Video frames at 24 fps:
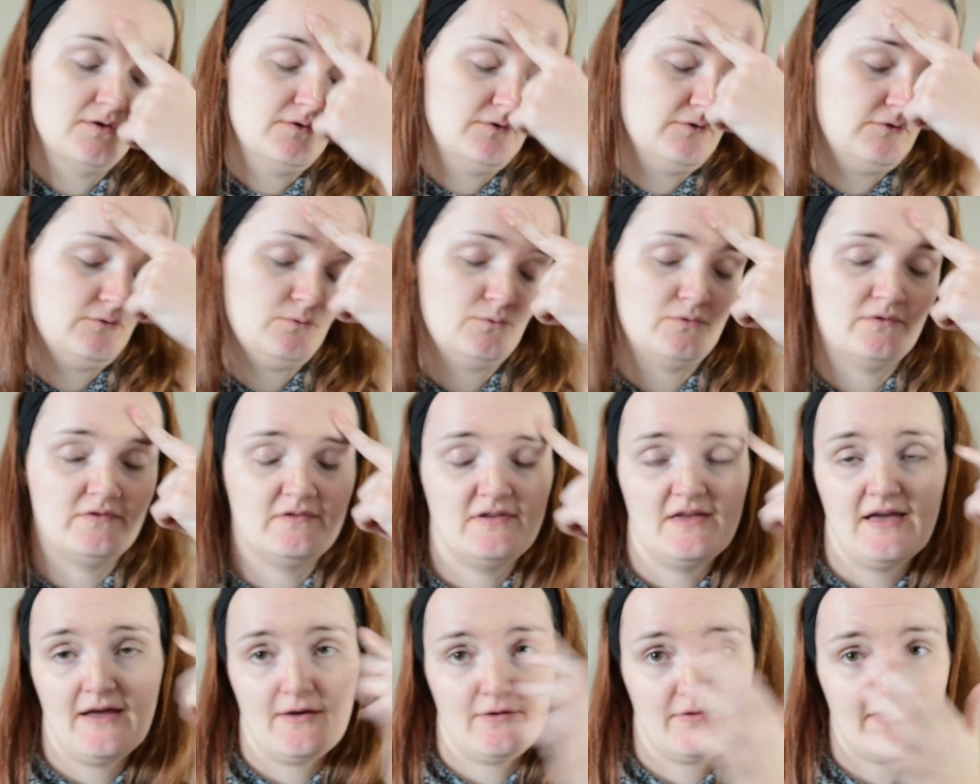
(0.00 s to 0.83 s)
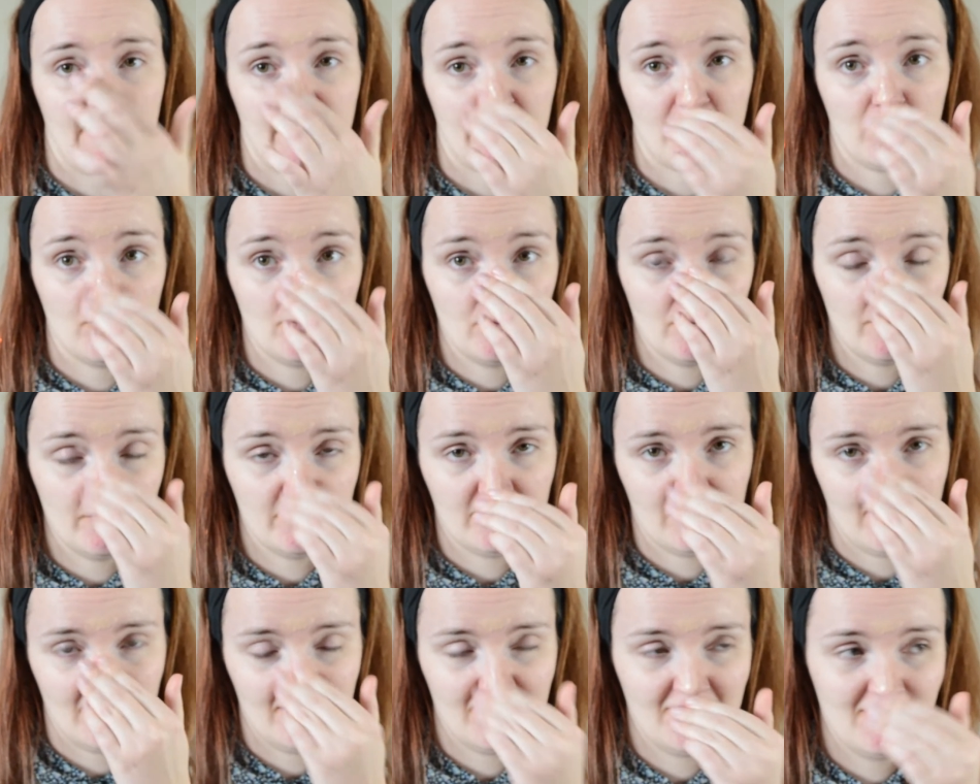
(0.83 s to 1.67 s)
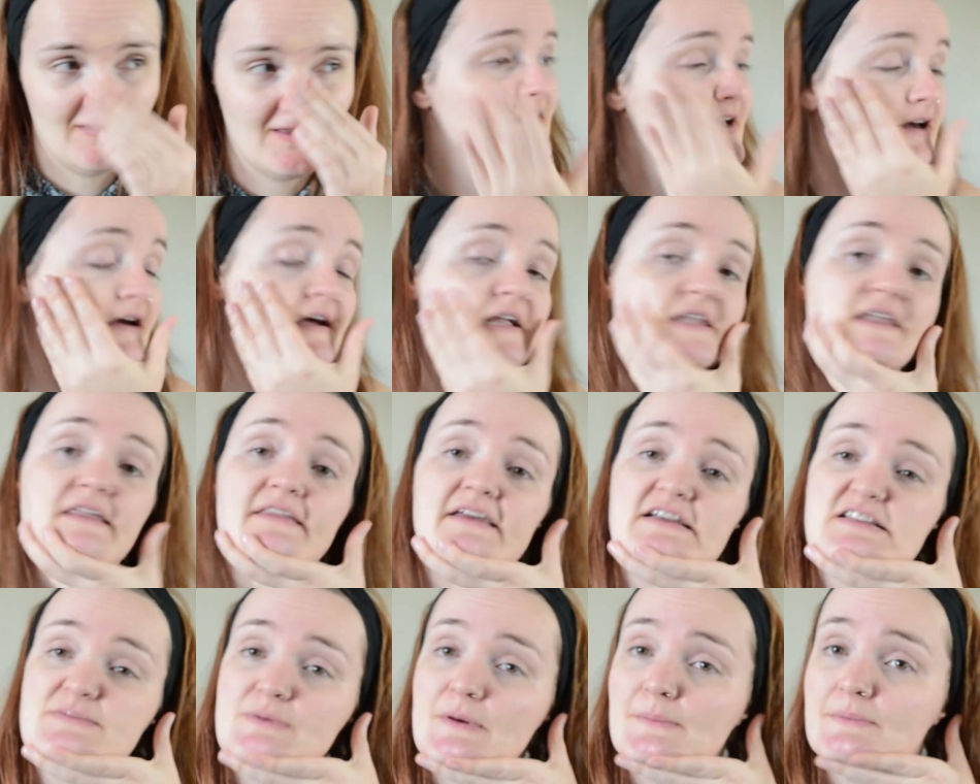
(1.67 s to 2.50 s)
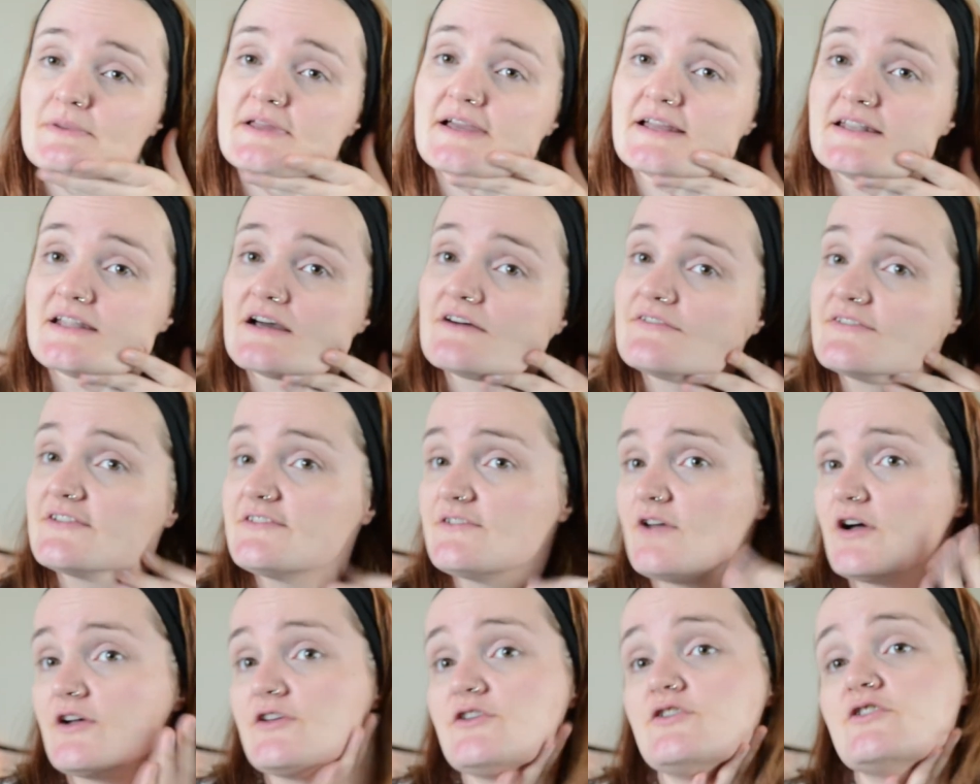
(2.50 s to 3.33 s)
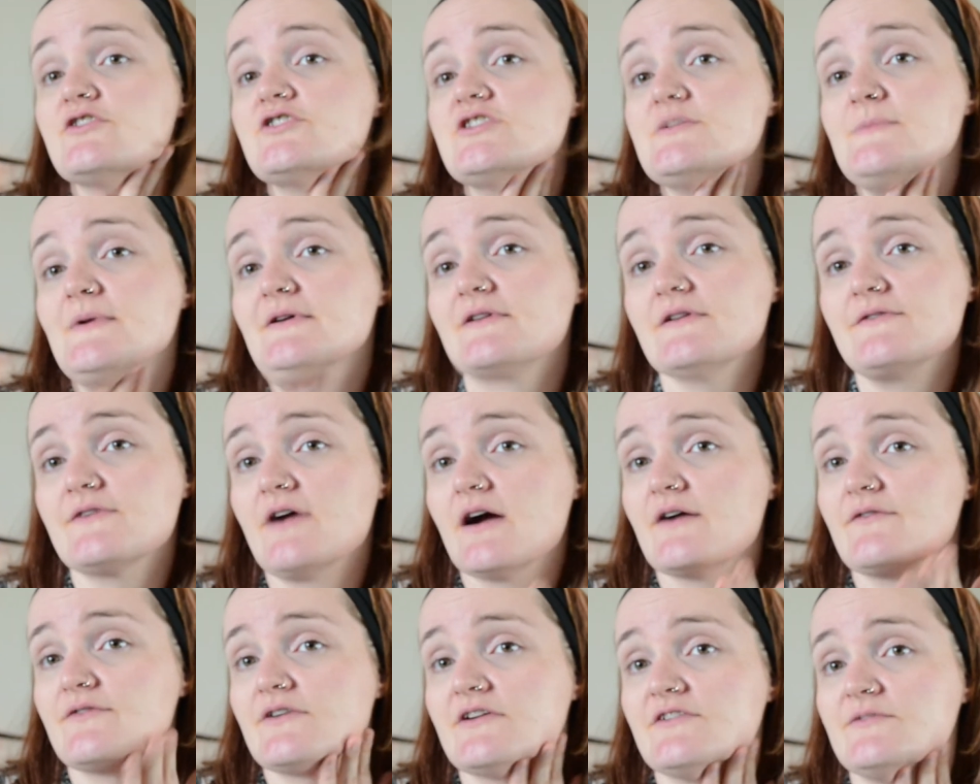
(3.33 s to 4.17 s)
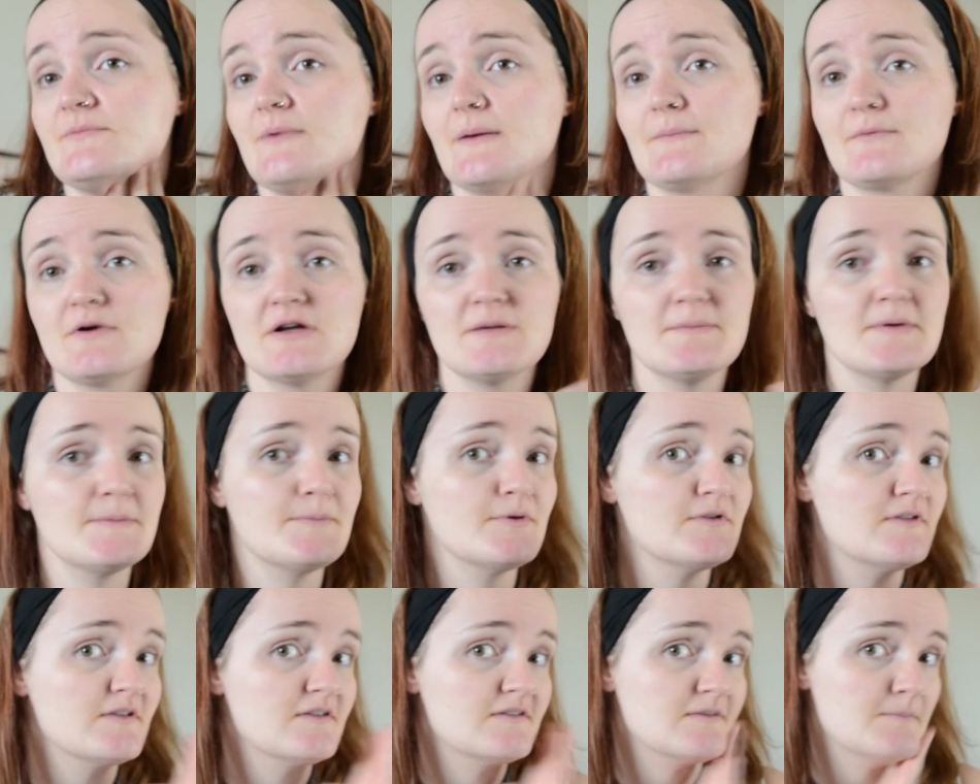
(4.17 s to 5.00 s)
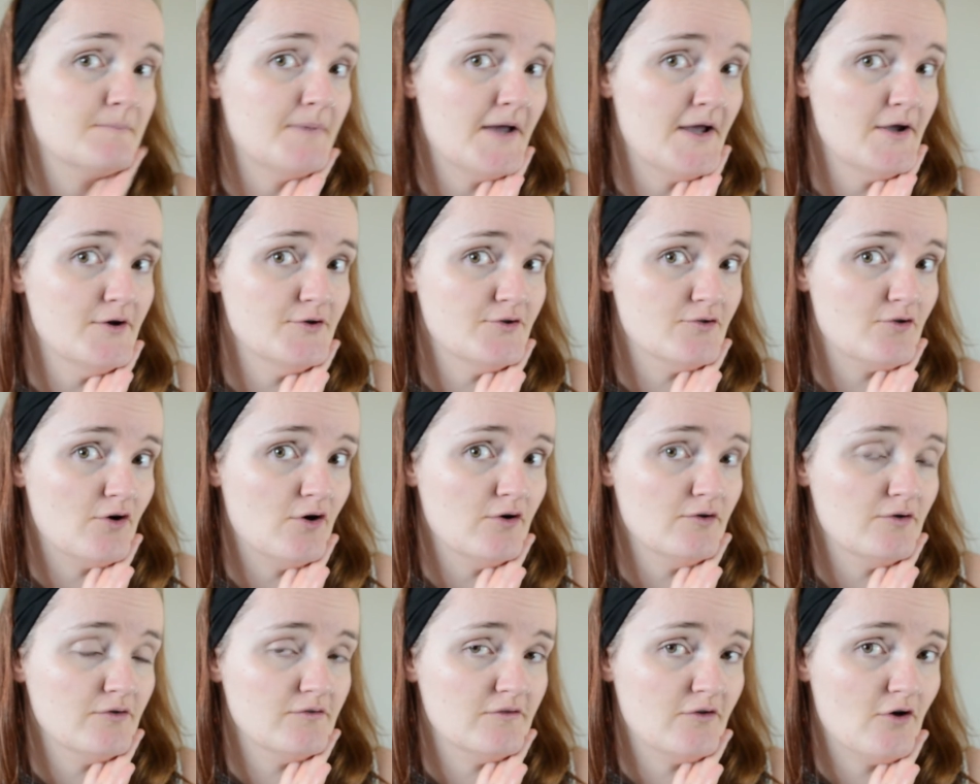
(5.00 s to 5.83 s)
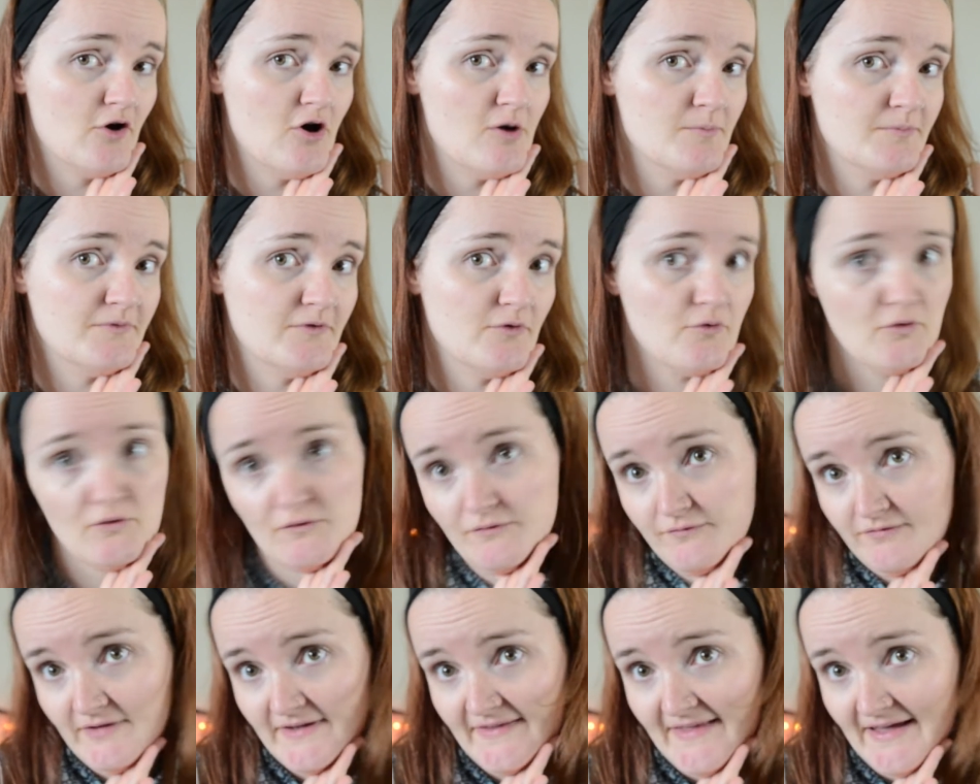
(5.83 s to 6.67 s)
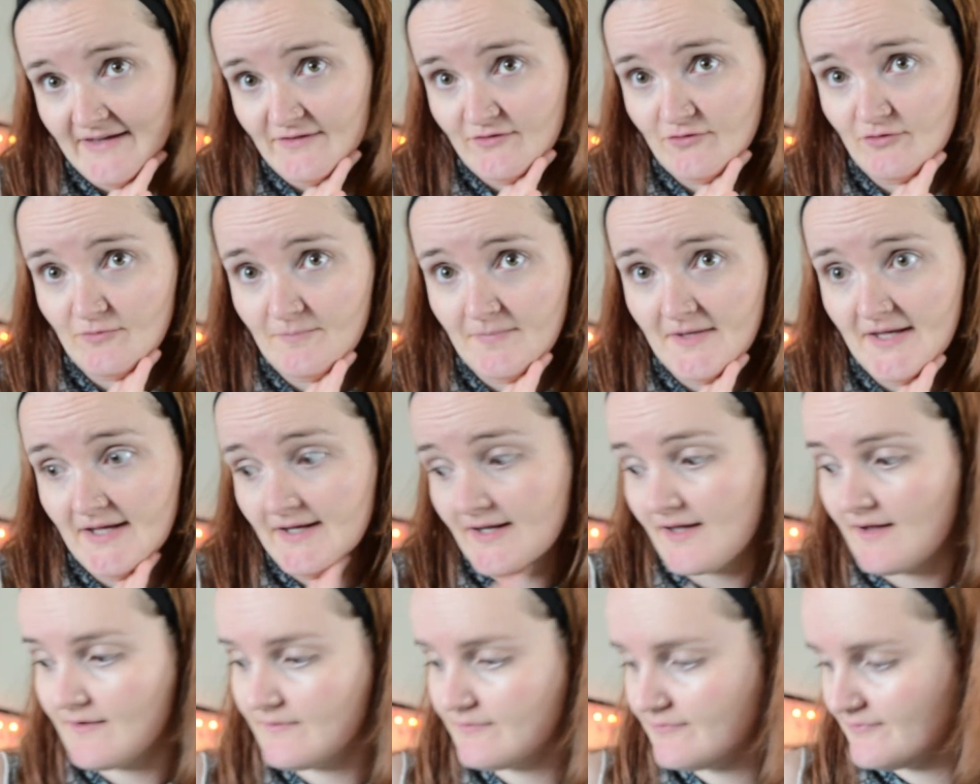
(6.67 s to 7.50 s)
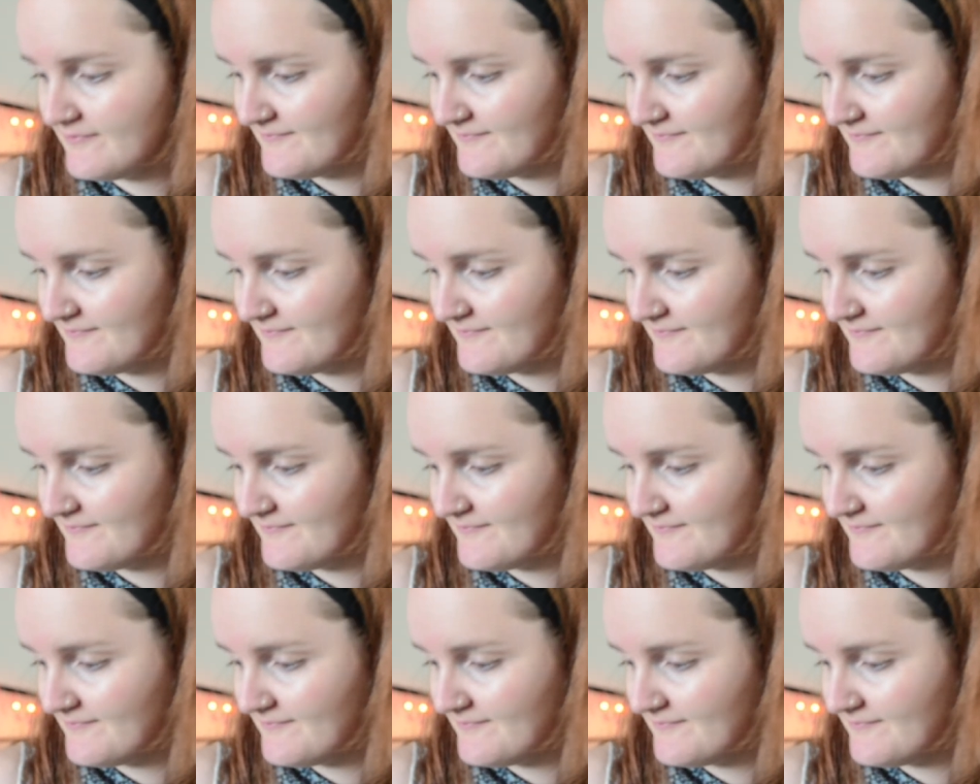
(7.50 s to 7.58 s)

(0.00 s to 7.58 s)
So we'll see how that goes. Now that's probably enough. It's not a huge amount of coverage, but I'm going to be putting some powder on top, so hopefully that should be enough.